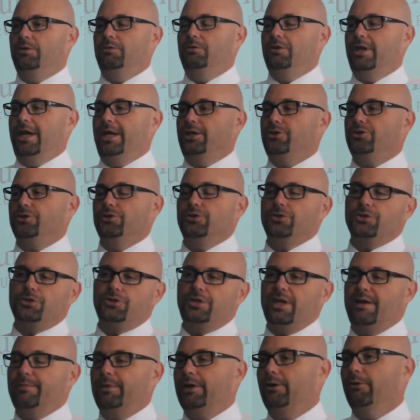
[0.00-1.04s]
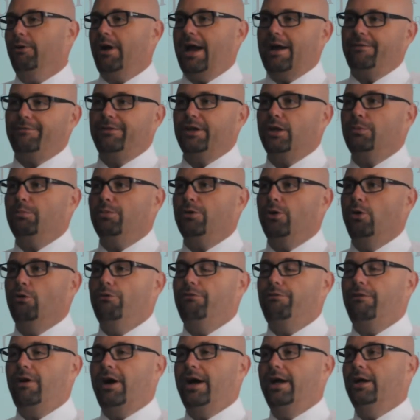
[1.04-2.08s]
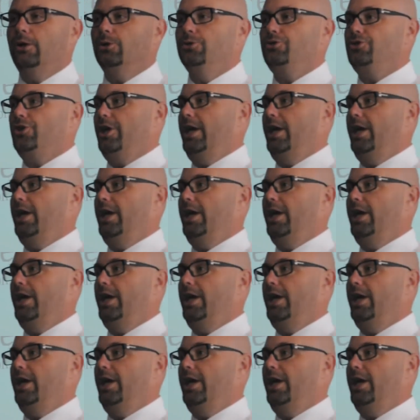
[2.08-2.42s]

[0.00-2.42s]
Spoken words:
nation's demographic profile,